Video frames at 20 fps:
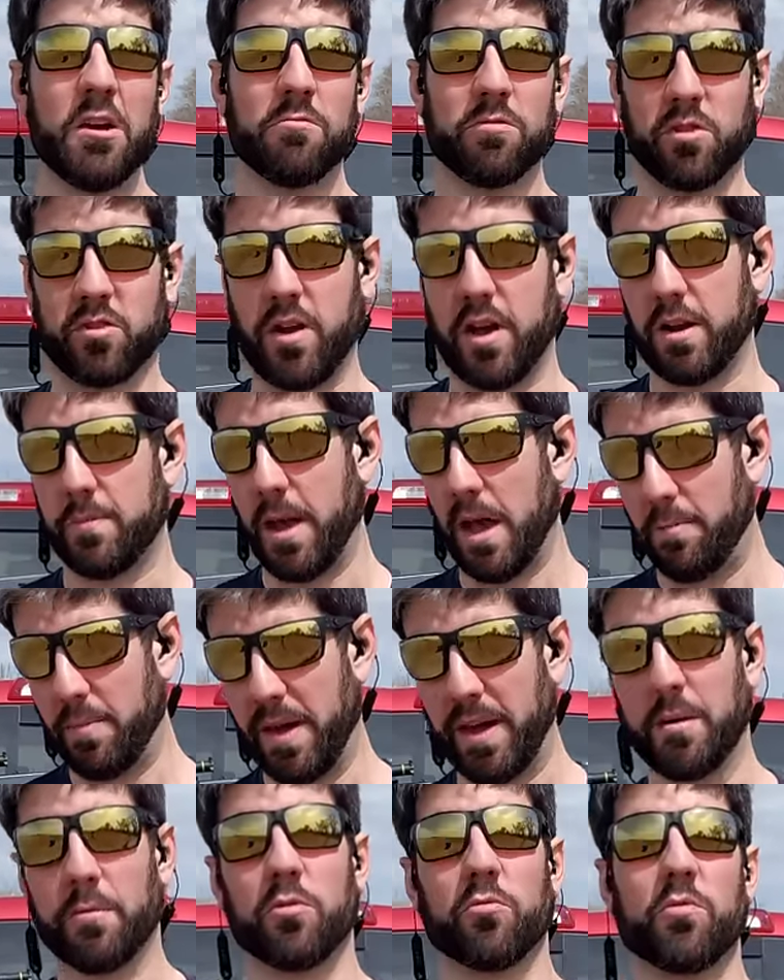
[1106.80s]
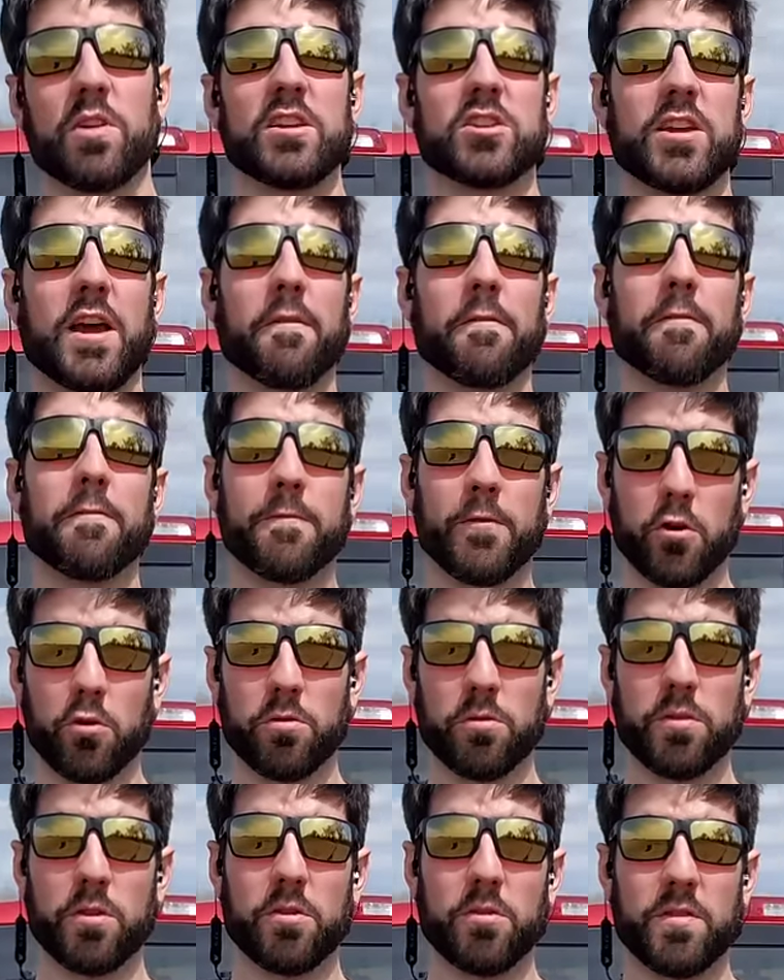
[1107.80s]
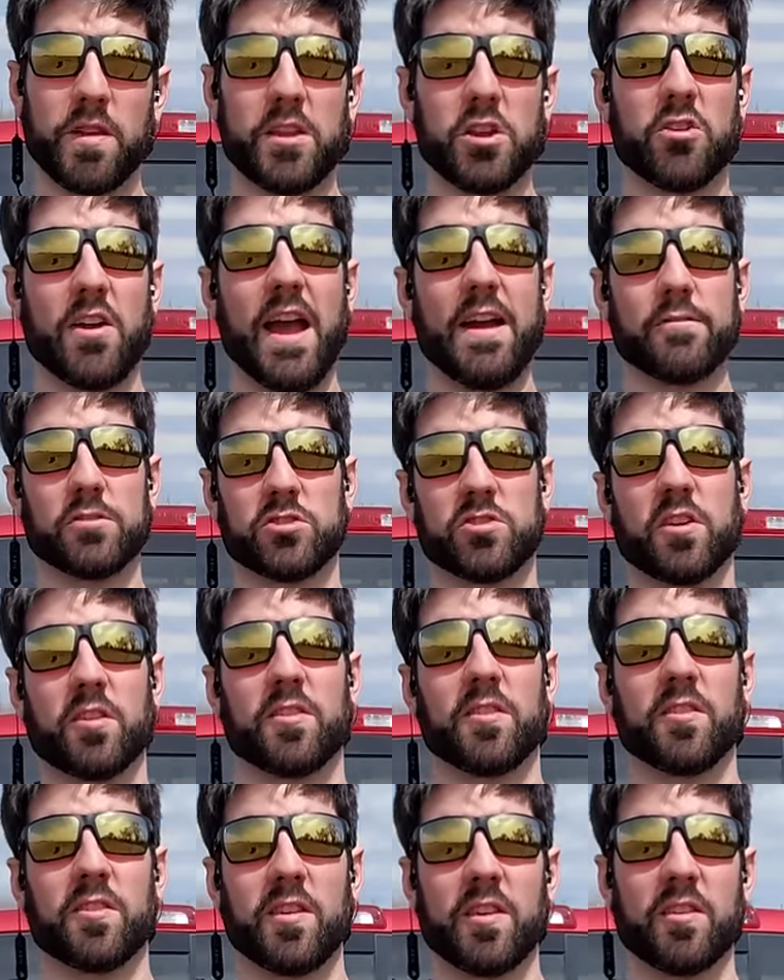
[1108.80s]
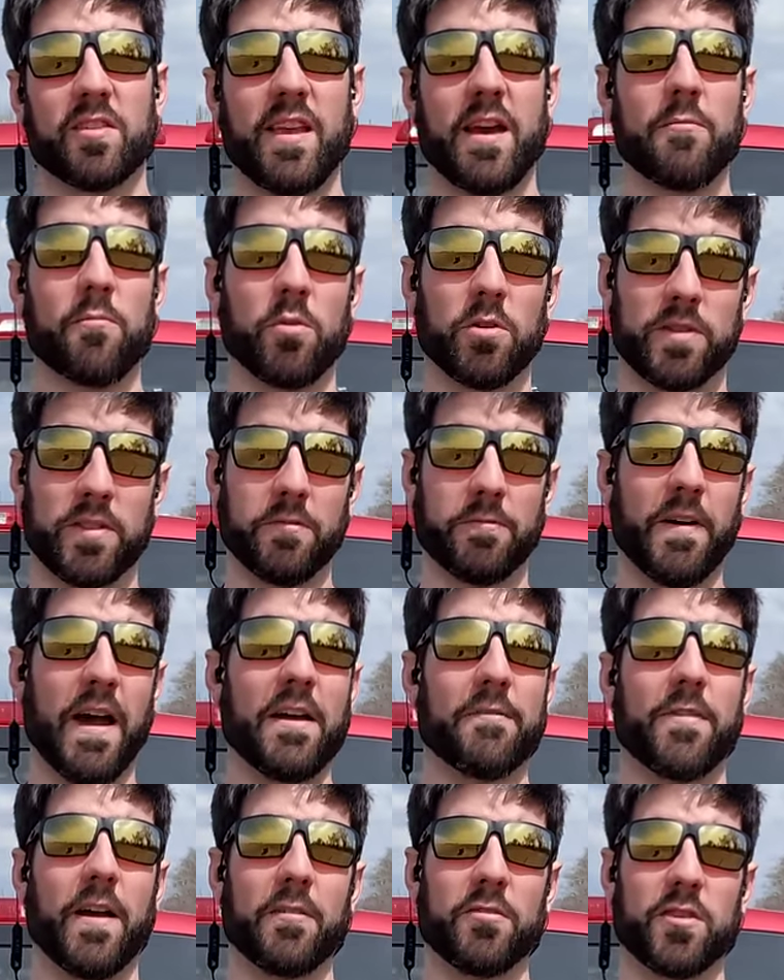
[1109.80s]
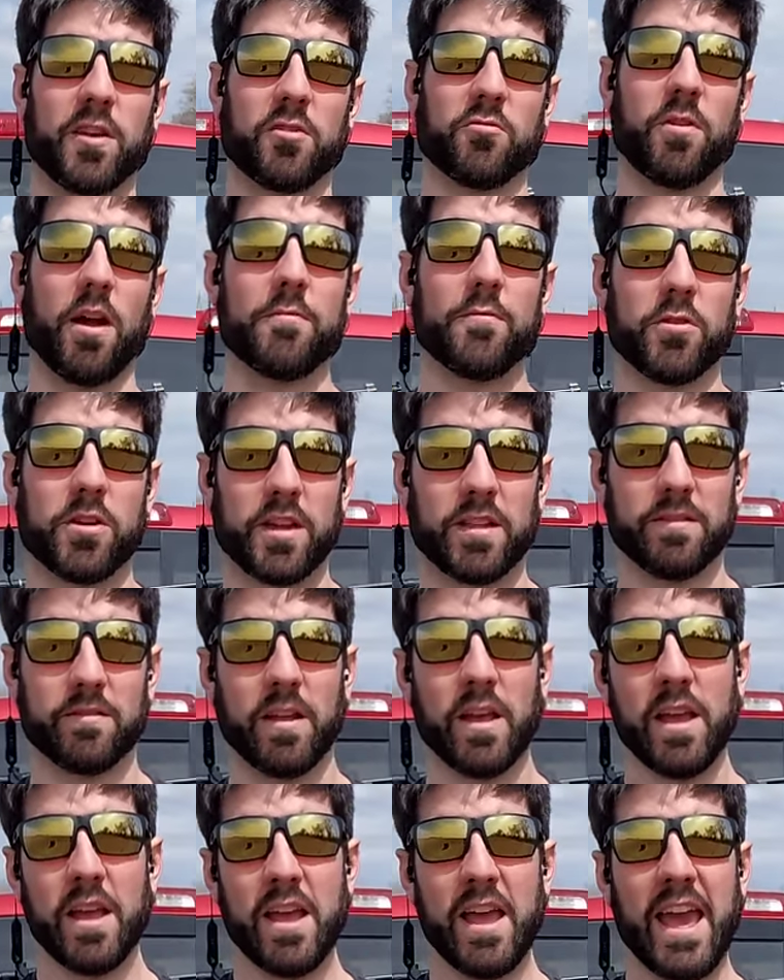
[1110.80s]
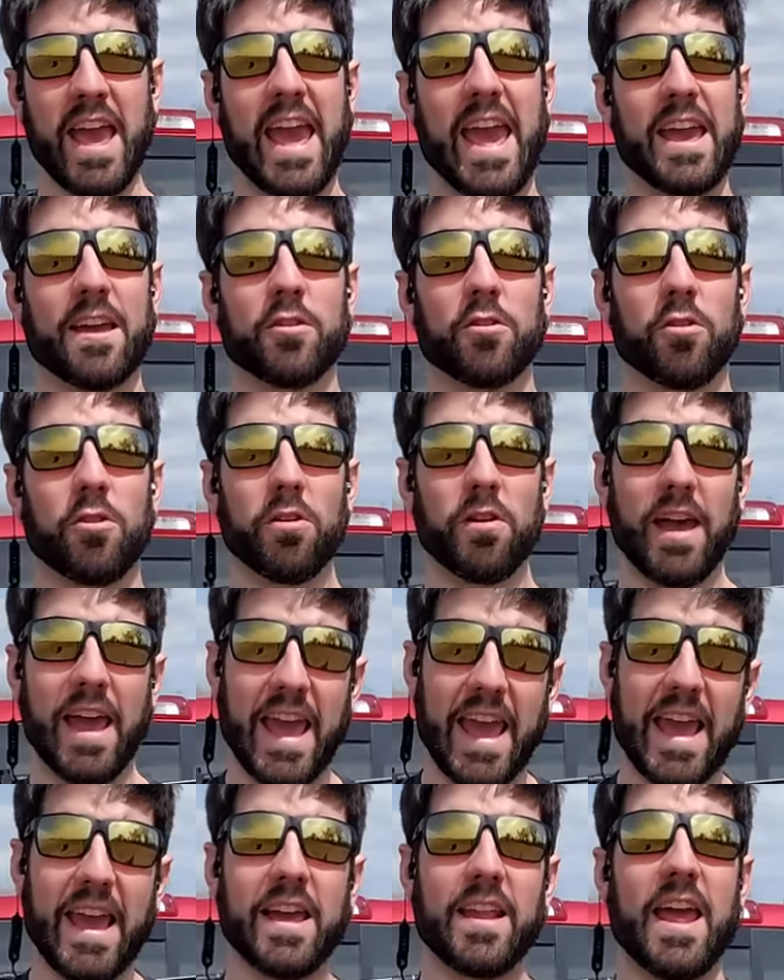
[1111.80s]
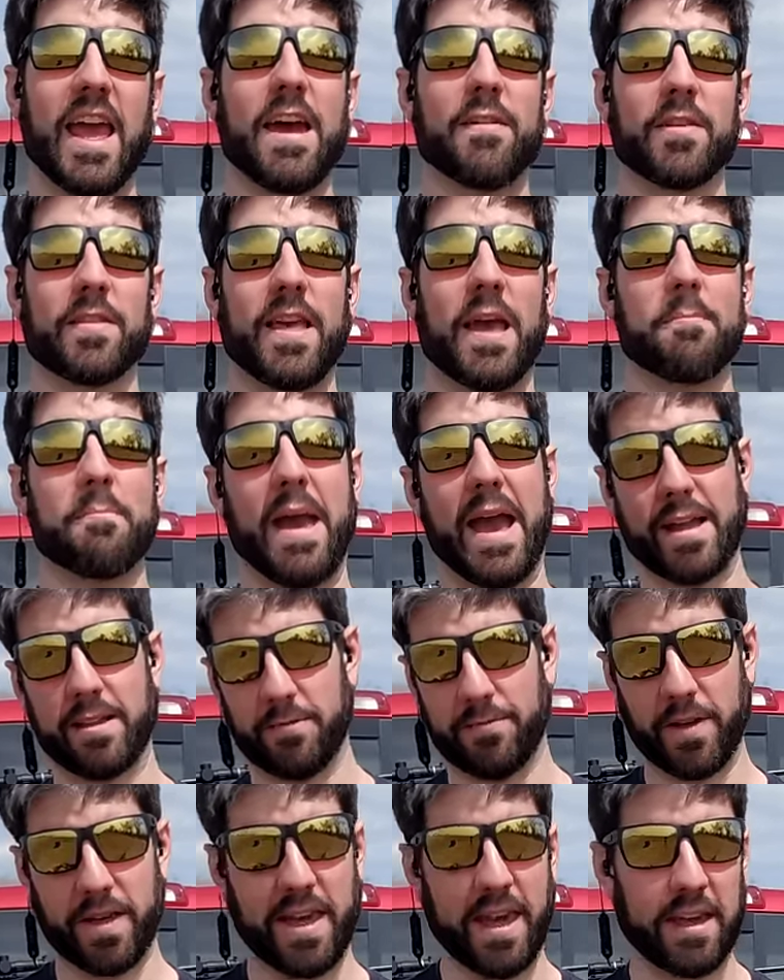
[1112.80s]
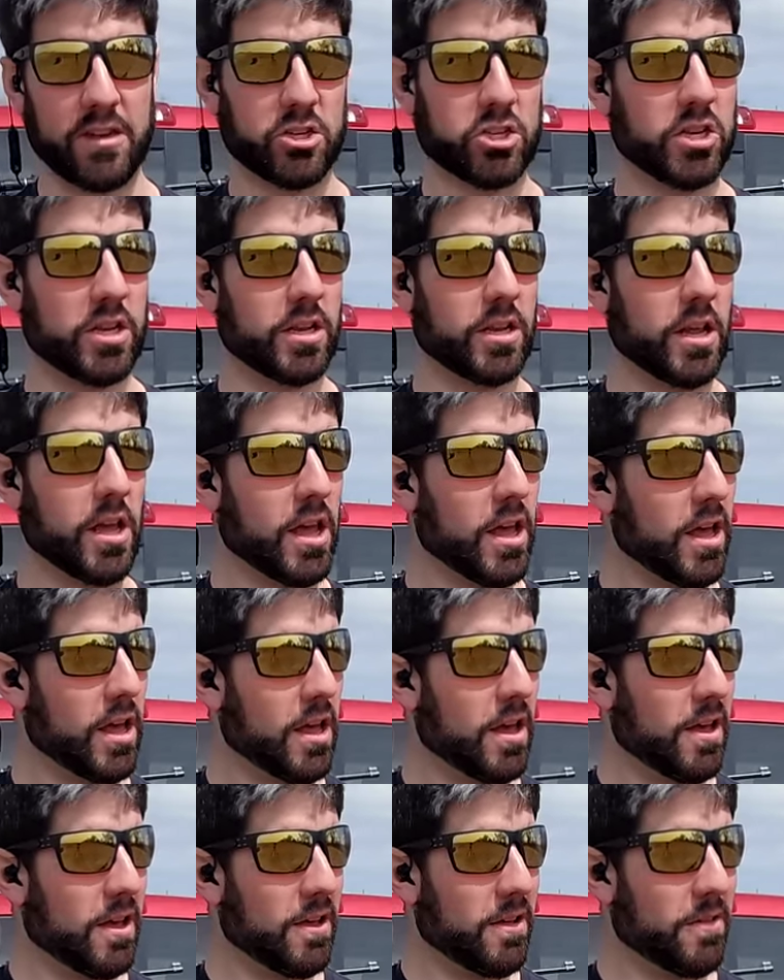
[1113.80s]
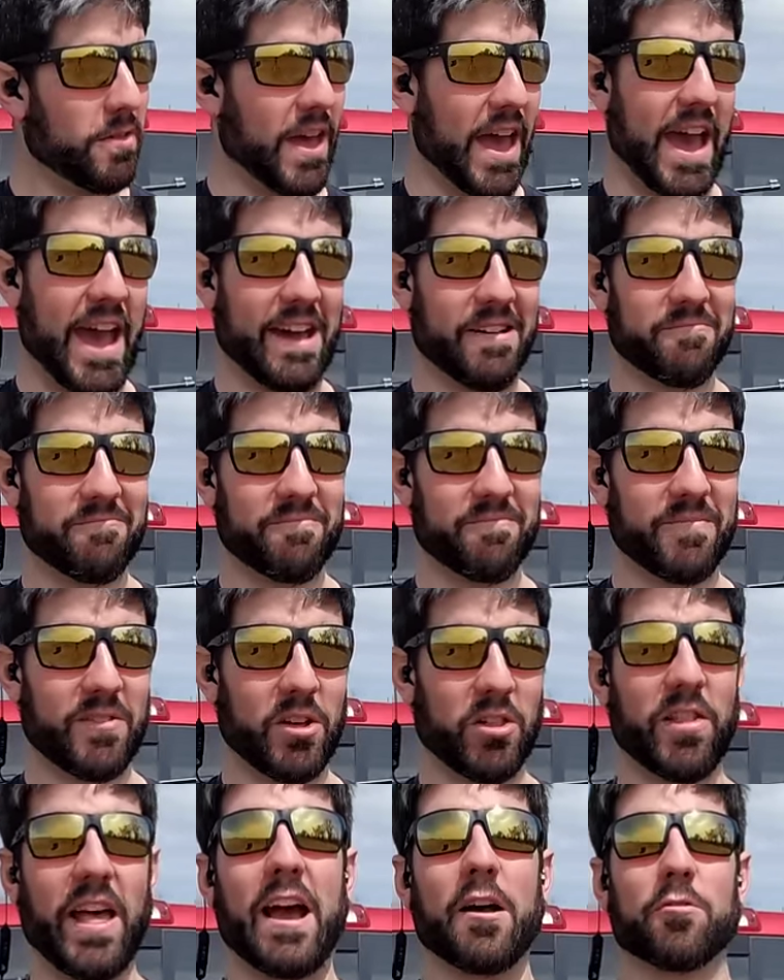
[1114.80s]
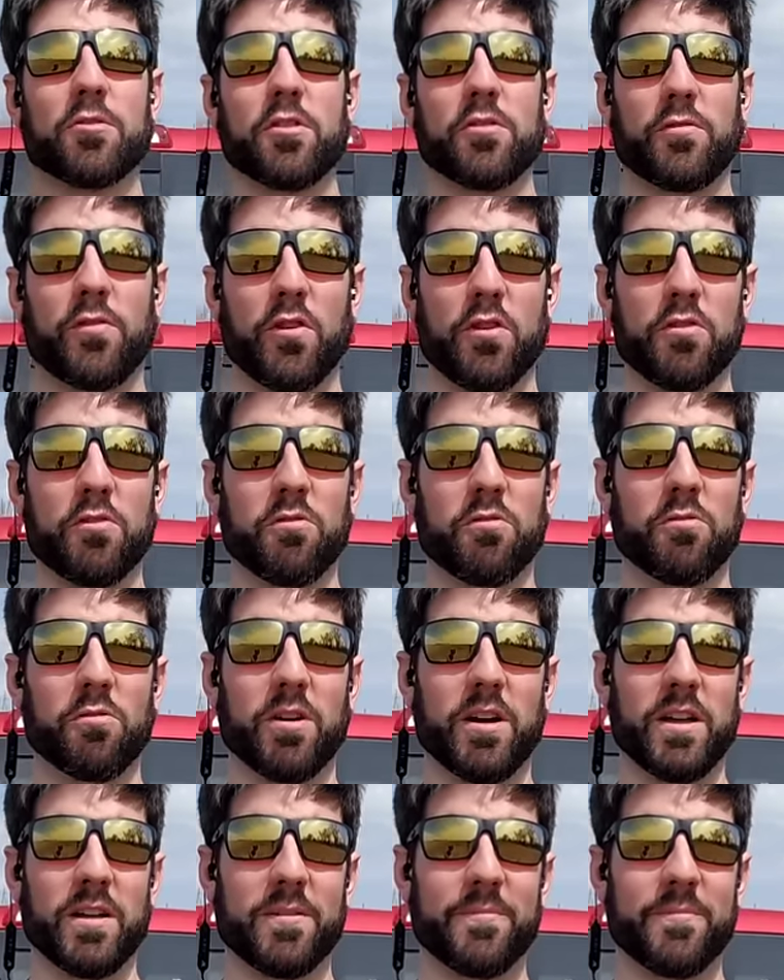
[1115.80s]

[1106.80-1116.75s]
We're just talking about being able to reach out further than your average distances that what the 5.56 rifle can handle and having that magnification that allows you to